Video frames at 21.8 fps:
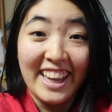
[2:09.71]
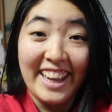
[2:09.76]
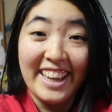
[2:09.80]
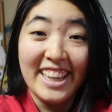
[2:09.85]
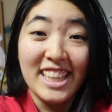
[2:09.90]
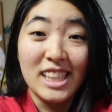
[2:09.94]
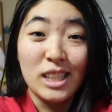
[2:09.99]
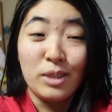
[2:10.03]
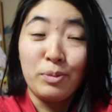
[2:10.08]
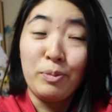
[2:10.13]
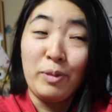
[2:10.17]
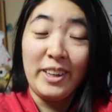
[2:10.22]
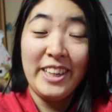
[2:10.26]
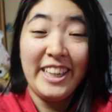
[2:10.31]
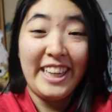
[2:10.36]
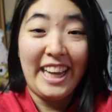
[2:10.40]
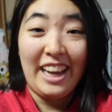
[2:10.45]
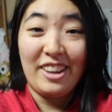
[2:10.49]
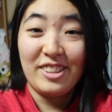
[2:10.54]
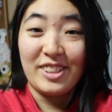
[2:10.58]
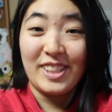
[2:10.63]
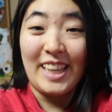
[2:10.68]
It's
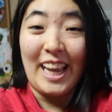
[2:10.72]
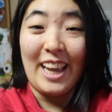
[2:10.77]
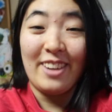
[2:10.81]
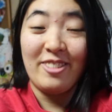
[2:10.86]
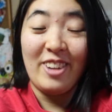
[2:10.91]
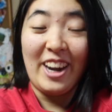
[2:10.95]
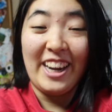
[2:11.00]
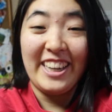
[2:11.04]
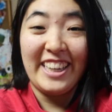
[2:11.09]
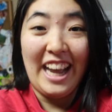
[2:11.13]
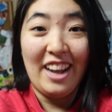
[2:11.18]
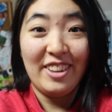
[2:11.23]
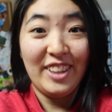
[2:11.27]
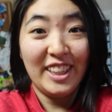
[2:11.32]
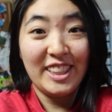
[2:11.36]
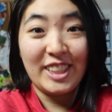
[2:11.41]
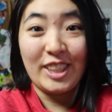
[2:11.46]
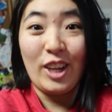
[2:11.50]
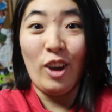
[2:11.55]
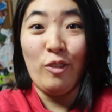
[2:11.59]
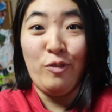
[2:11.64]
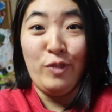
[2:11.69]
pretty outside right now.
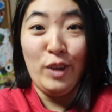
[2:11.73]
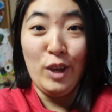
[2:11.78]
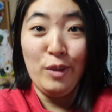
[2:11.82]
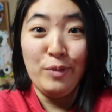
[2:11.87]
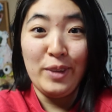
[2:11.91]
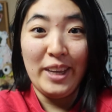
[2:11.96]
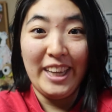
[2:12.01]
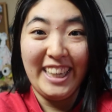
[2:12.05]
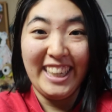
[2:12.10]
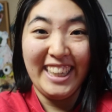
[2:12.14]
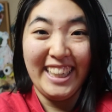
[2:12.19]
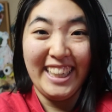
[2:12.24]
Let's go film it.